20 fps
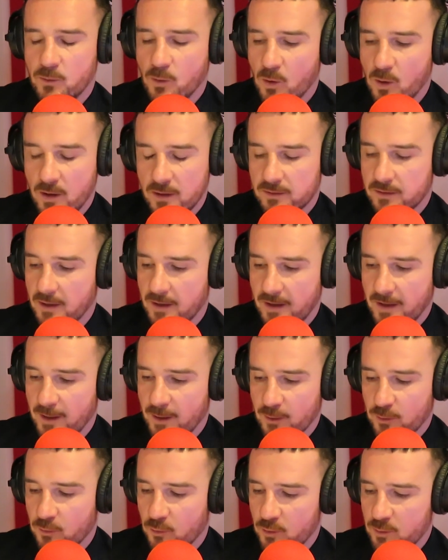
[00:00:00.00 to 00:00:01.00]
No,
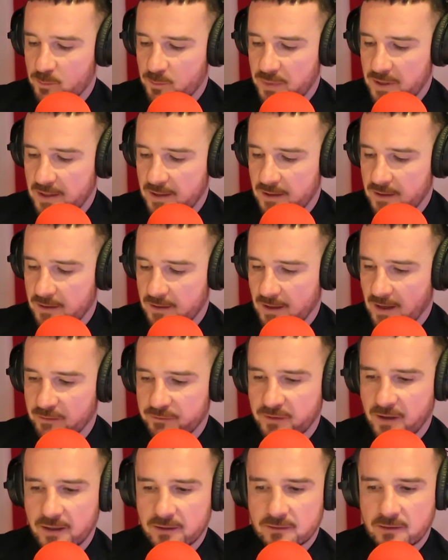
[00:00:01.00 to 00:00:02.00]
it could be a
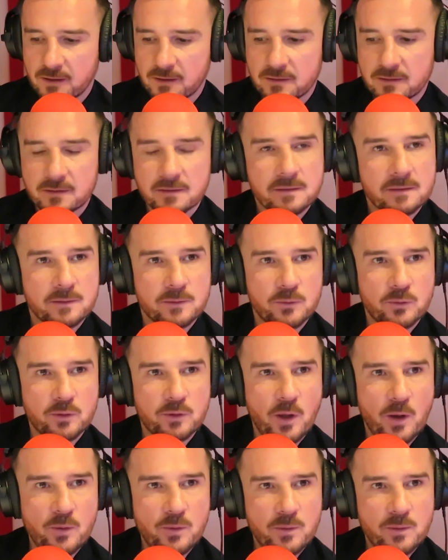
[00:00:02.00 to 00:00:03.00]
factor,
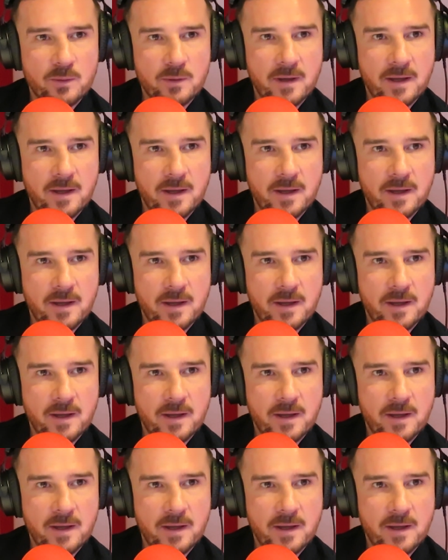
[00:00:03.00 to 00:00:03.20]
no doubt.